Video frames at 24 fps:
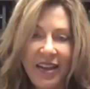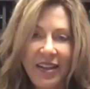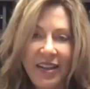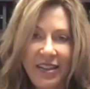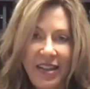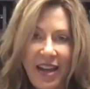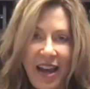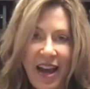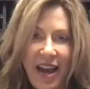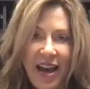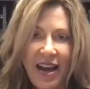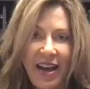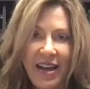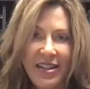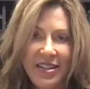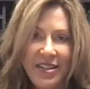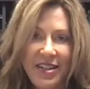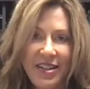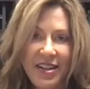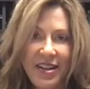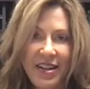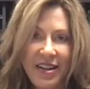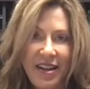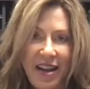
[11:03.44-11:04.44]
Yeah.
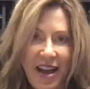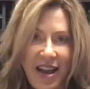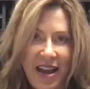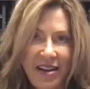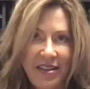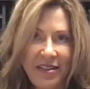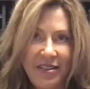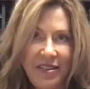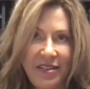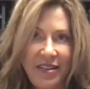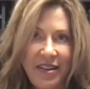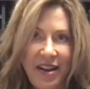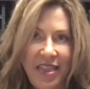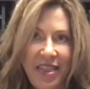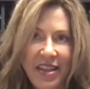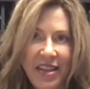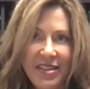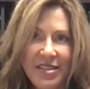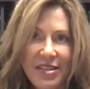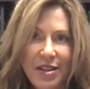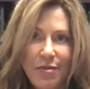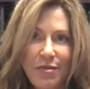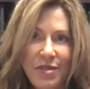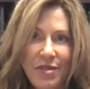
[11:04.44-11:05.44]
And I think
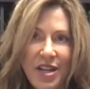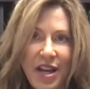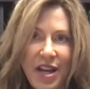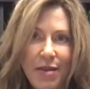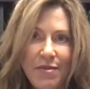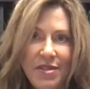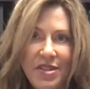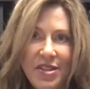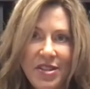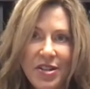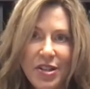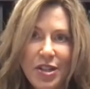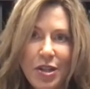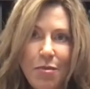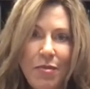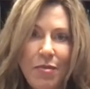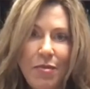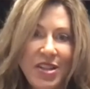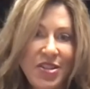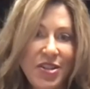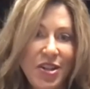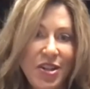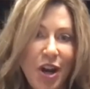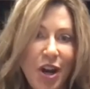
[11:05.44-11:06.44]
sometimes there's a
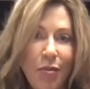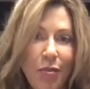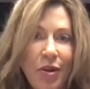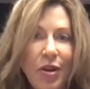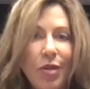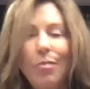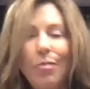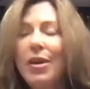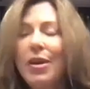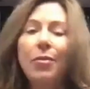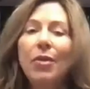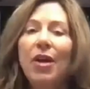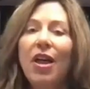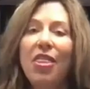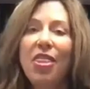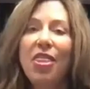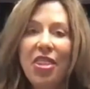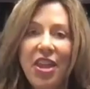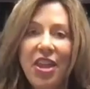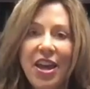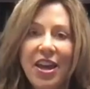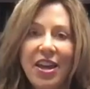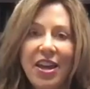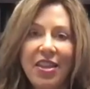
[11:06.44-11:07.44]
misnomer. People
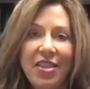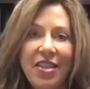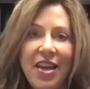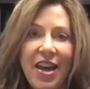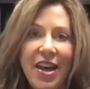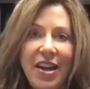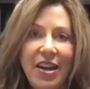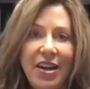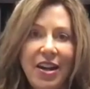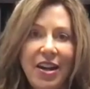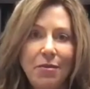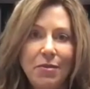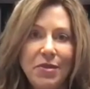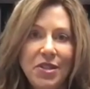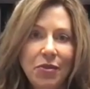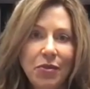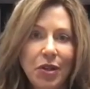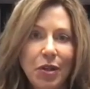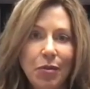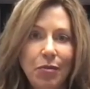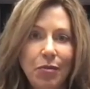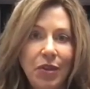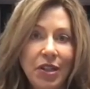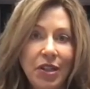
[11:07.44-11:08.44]
think that an empty
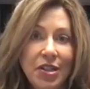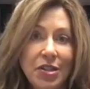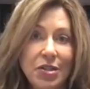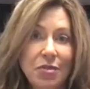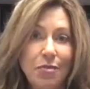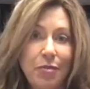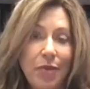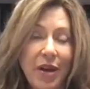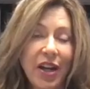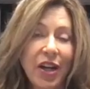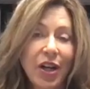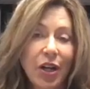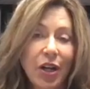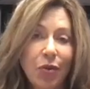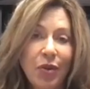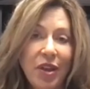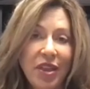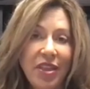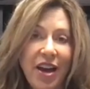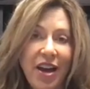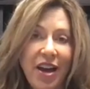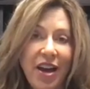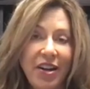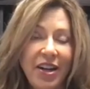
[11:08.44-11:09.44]
room looks bigger
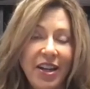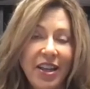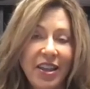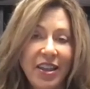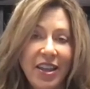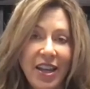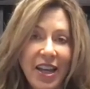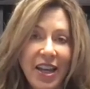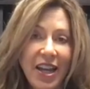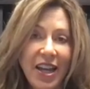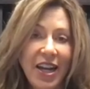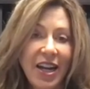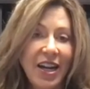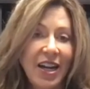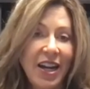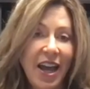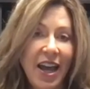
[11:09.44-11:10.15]
without anything in it.